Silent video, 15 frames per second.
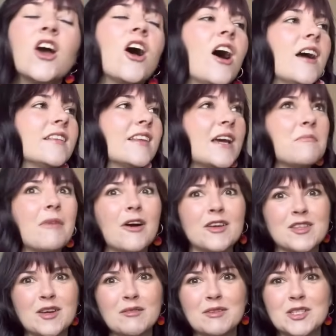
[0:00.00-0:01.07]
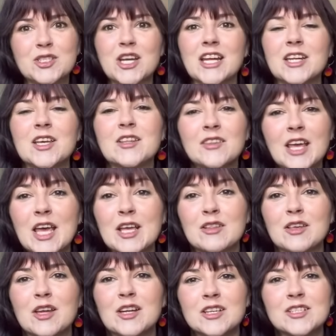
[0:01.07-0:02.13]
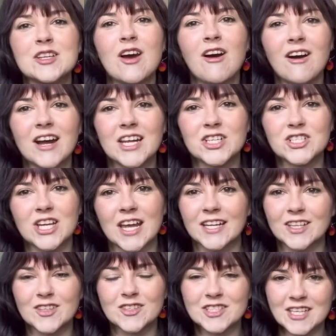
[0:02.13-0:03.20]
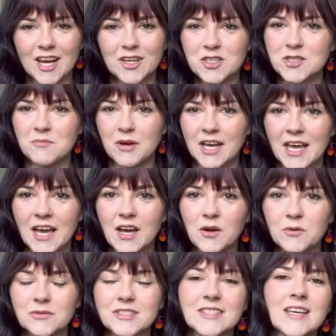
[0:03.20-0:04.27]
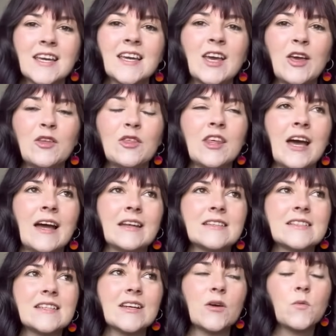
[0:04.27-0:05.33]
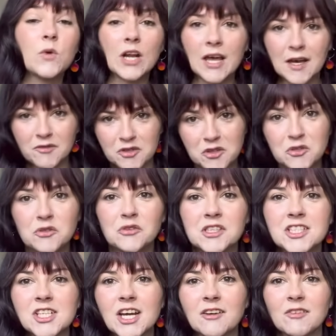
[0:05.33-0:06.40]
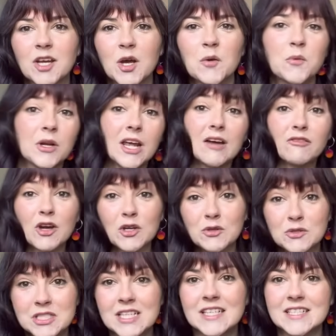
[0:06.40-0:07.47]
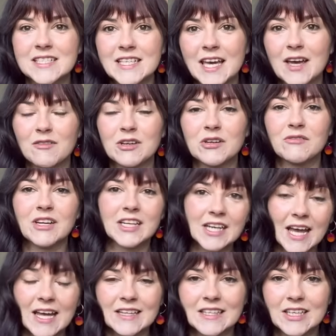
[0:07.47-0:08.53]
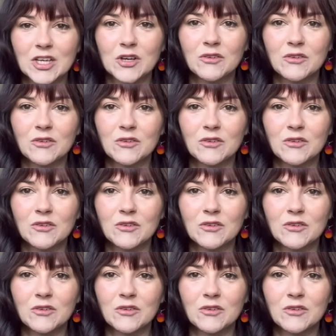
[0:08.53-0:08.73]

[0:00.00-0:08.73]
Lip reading: I say my sewing shed. It's an entire shed that's attached to my house that will have a storage area, will have our utility area in as it